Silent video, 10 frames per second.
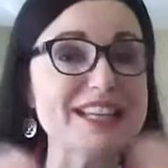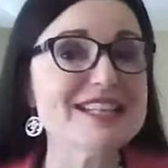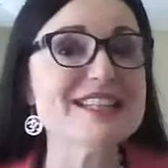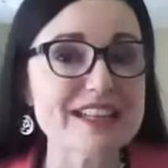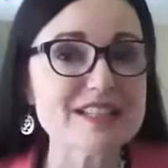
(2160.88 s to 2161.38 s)

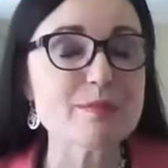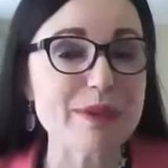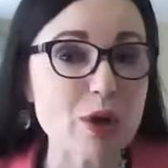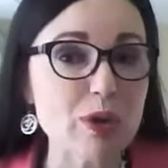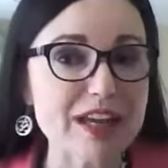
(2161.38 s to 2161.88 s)
and dancing
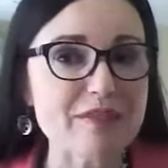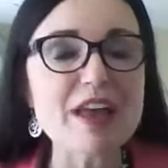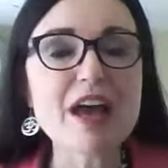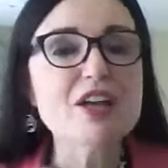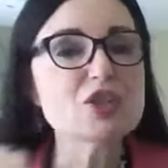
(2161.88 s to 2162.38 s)
my whole life.
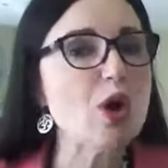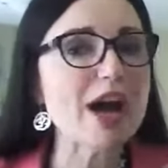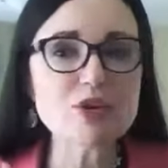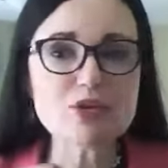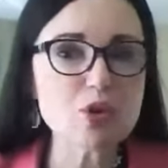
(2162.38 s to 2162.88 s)
So
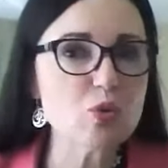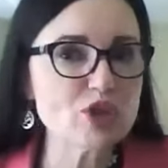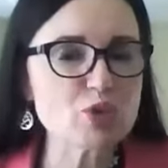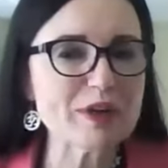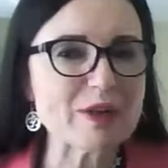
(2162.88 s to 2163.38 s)
I don't know
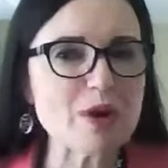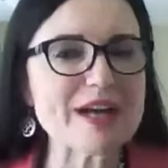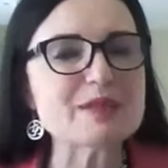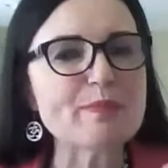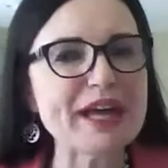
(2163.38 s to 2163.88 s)
which one it
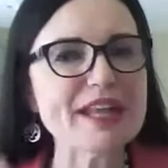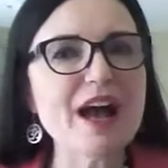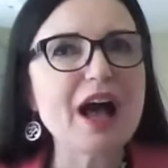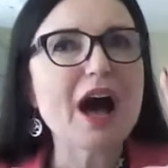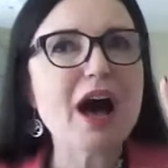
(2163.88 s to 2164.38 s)
was, but
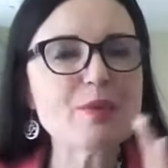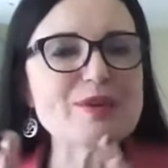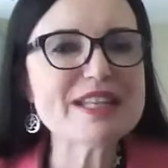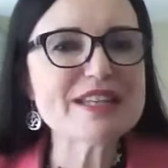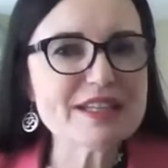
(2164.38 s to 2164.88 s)
I
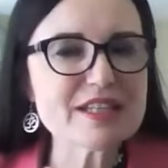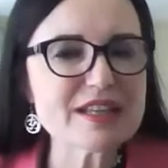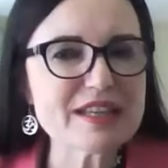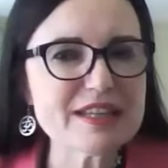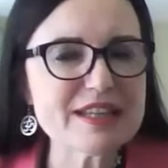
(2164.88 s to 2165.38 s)
was in
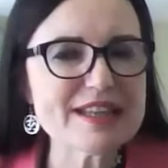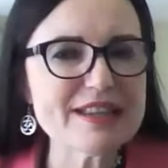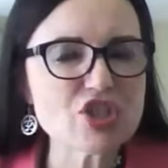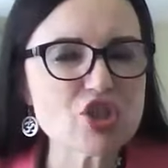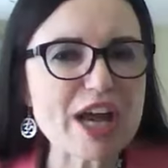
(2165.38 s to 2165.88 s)

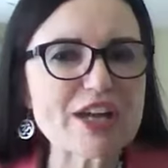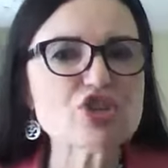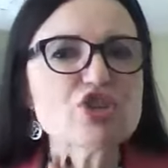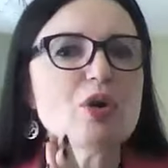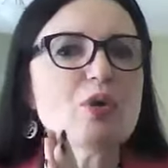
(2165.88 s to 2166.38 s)
this jazz
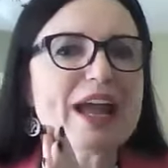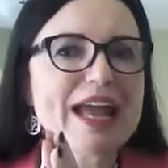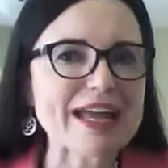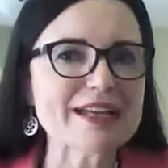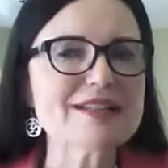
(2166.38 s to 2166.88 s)
show
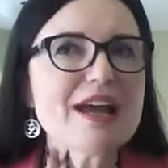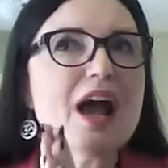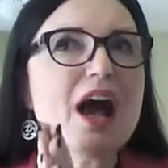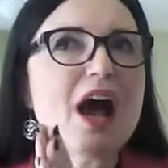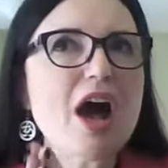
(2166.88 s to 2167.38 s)
and
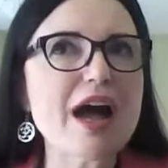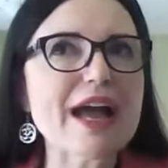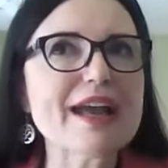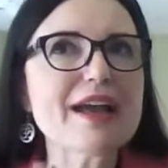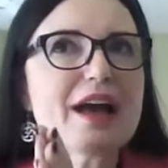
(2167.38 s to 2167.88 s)

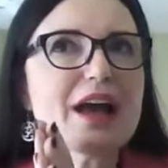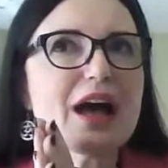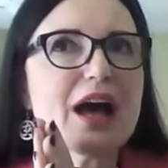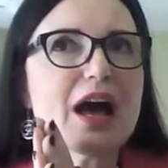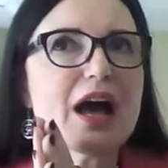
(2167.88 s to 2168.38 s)
I
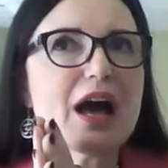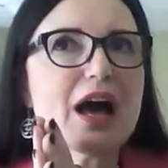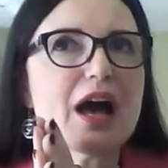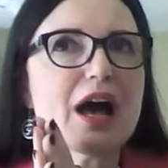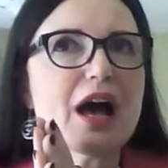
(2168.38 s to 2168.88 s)

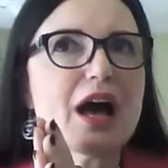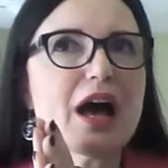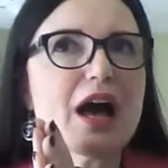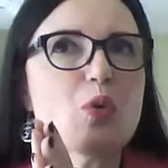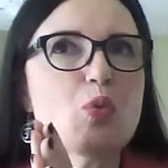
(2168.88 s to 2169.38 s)

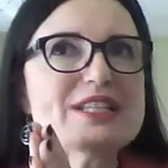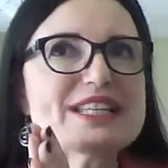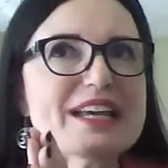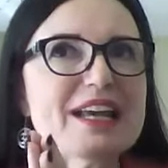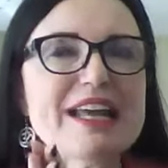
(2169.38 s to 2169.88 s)
was
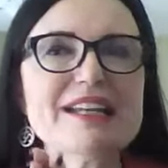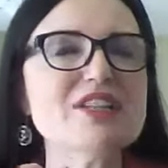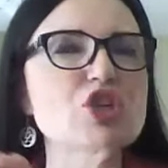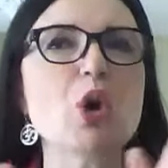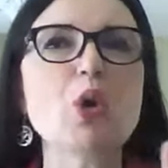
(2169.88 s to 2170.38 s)
in
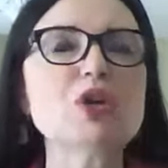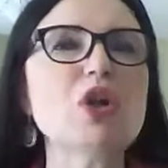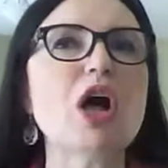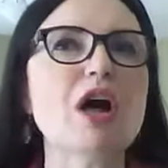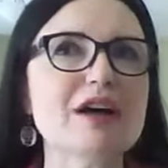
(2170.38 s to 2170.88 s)
total
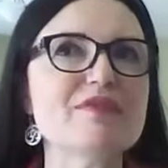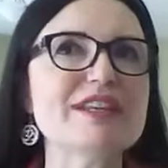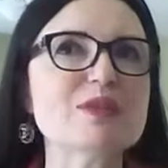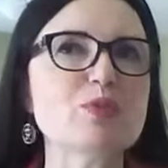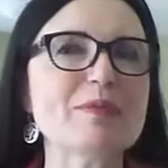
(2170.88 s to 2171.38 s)
awe of
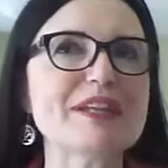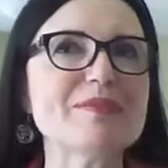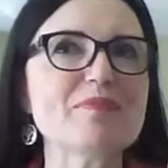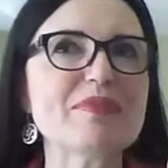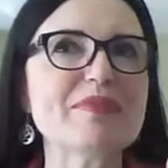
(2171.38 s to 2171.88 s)
these
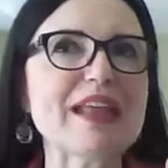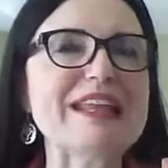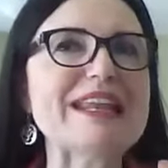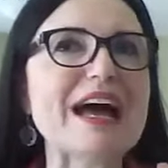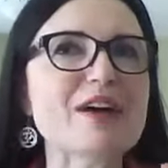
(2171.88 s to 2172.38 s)
women.
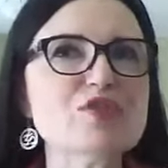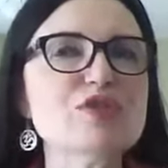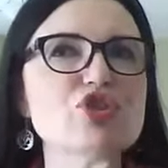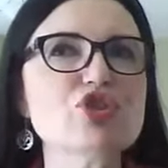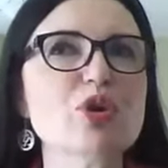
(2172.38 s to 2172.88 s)
And after
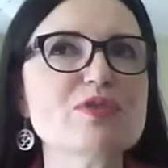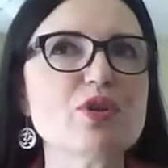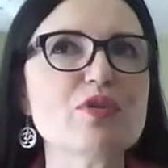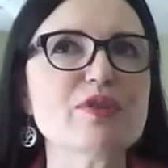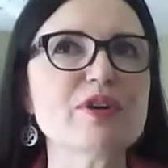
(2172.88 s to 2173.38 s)
the show was
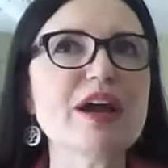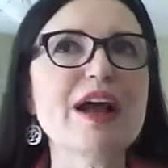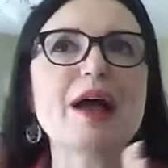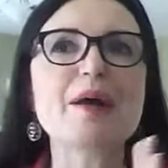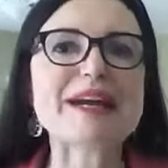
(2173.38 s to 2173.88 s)
over,
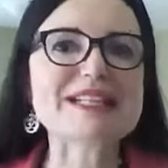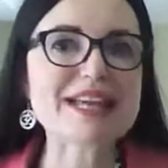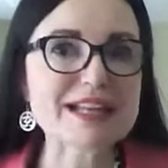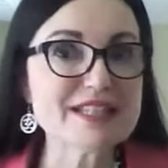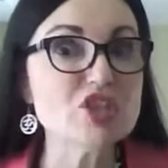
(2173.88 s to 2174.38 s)
my
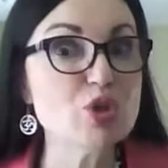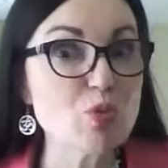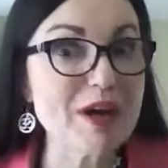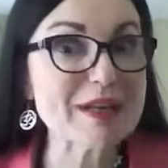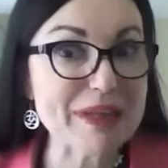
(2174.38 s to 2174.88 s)
dad said, "Do you
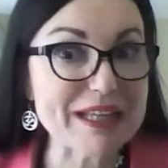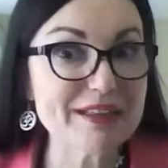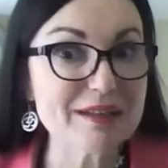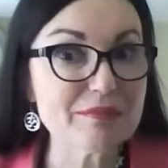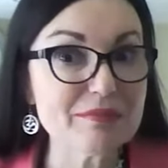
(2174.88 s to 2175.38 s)
want to meet
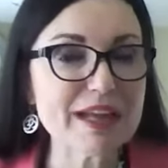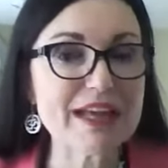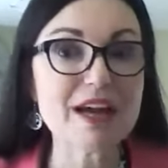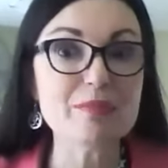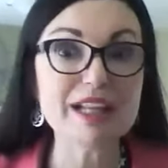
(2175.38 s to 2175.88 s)
them?"
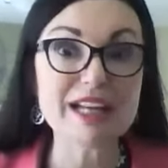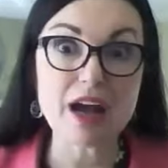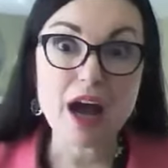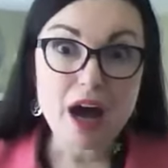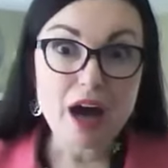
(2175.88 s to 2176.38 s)
And I'm like,
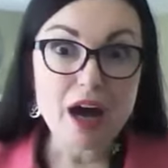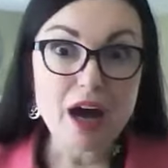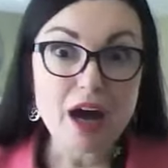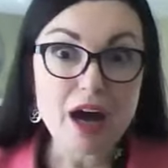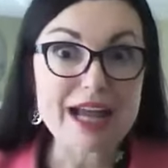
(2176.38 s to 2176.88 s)
"Oh,
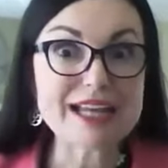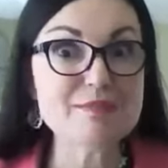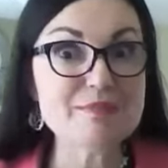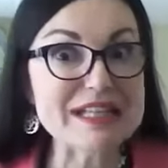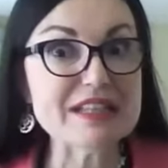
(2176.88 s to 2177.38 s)
I
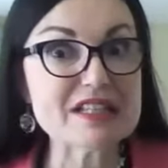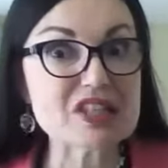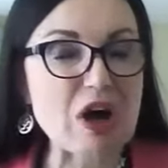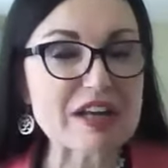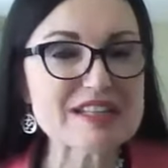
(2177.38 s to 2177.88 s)
can meet these
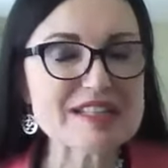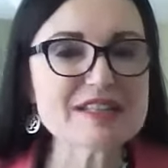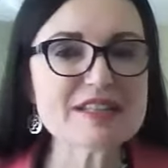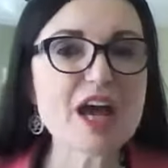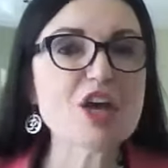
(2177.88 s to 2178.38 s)

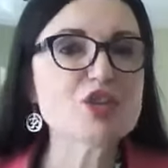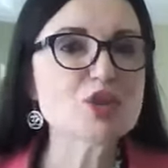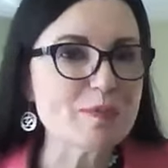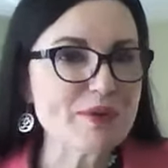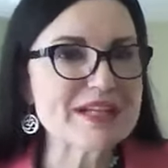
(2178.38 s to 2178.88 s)
goddesses." So
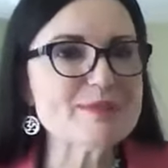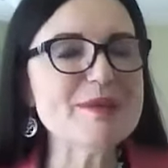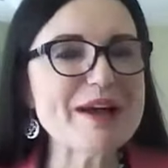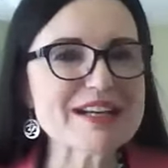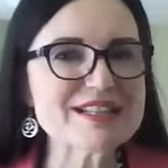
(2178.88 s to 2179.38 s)
he brings me
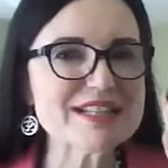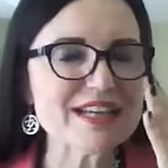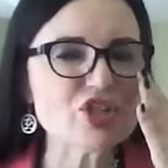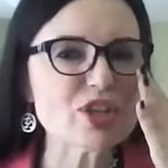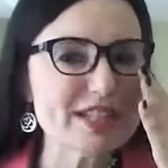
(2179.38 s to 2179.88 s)

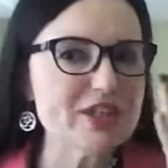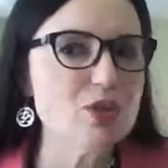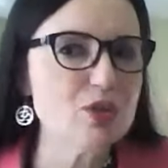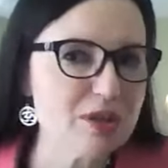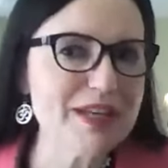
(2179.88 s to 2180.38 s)
backstage because he
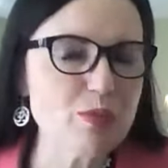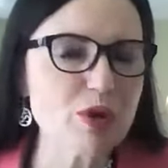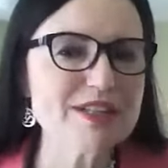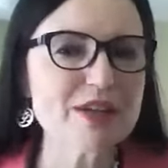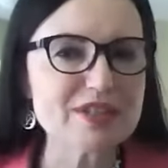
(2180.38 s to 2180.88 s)
knew them. He
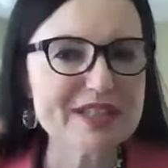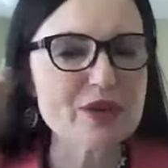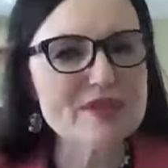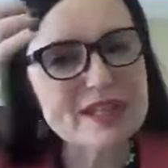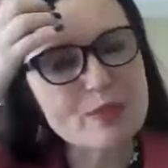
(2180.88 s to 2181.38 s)
worked
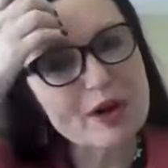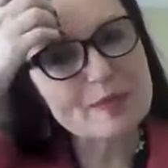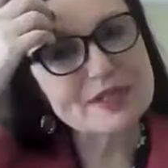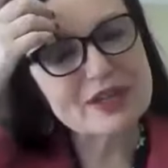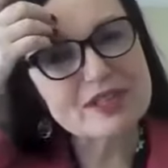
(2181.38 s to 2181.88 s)
downstairs. They were
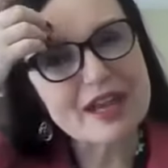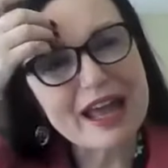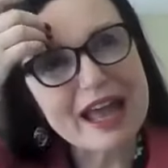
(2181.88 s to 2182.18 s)
upstairs.